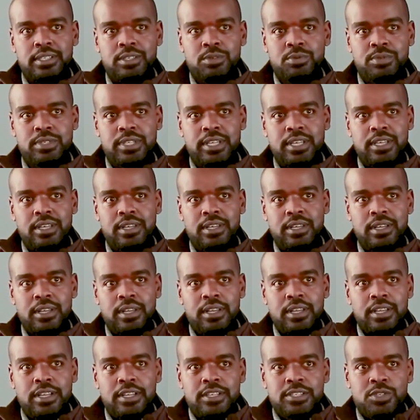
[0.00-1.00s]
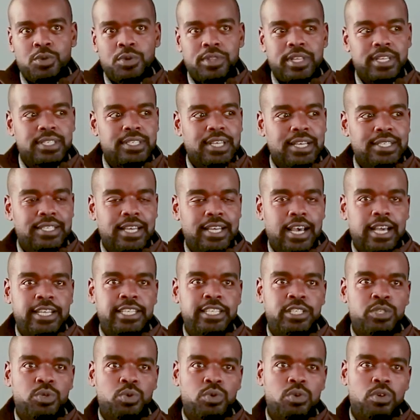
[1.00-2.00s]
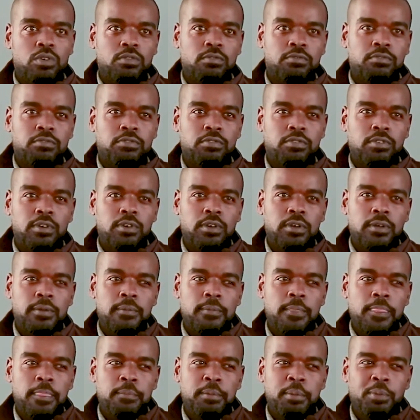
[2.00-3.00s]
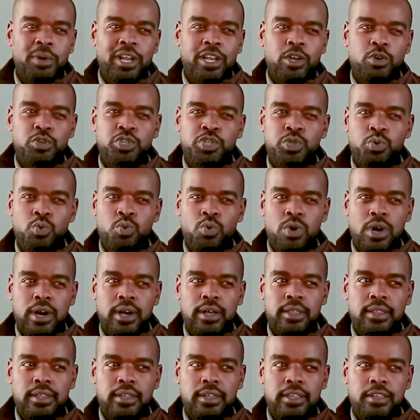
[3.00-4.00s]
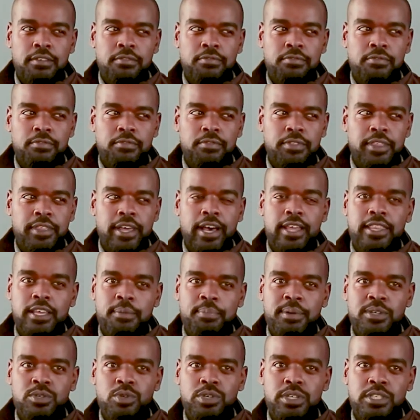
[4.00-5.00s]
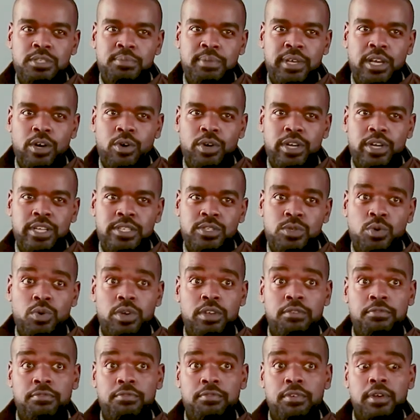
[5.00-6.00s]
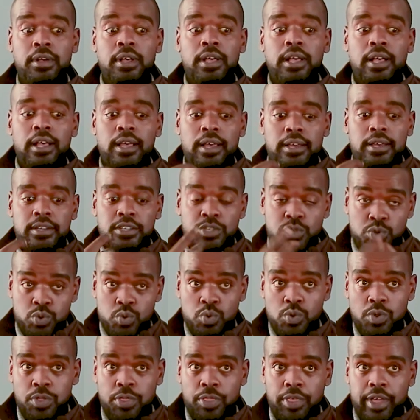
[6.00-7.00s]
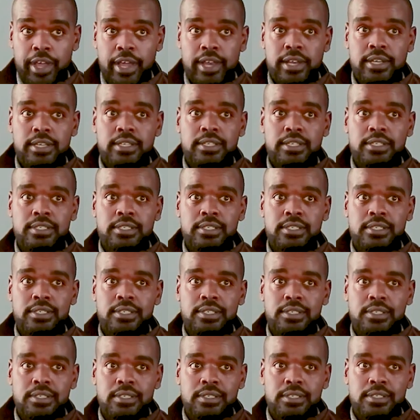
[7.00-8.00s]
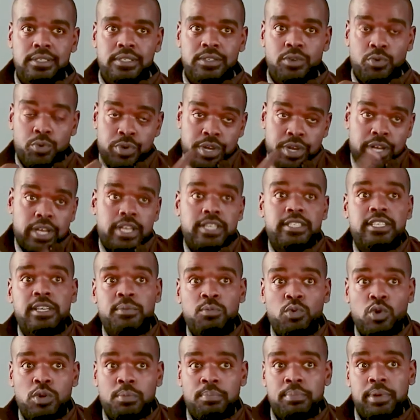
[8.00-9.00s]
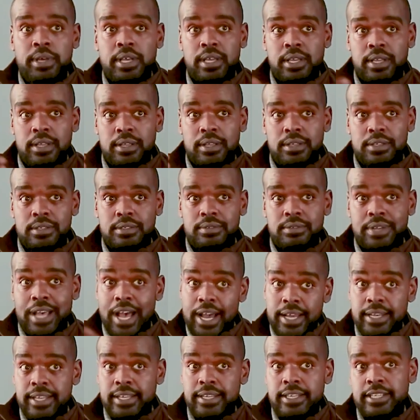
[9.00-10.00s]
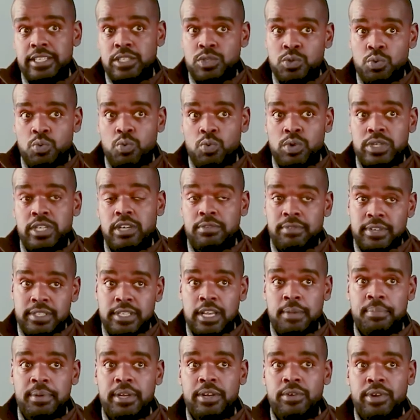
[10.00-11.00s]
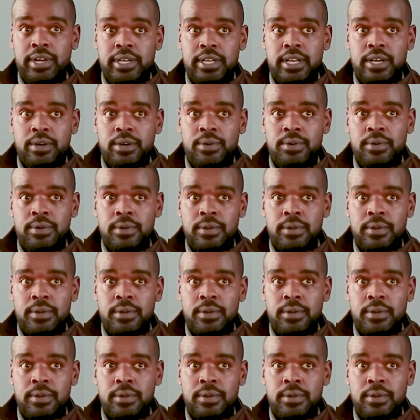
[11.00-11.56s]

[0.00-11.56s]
you see? So there's that attitude of people are not sure if the other person is being honest. So if truth and realism will be added into whatever is happening right now.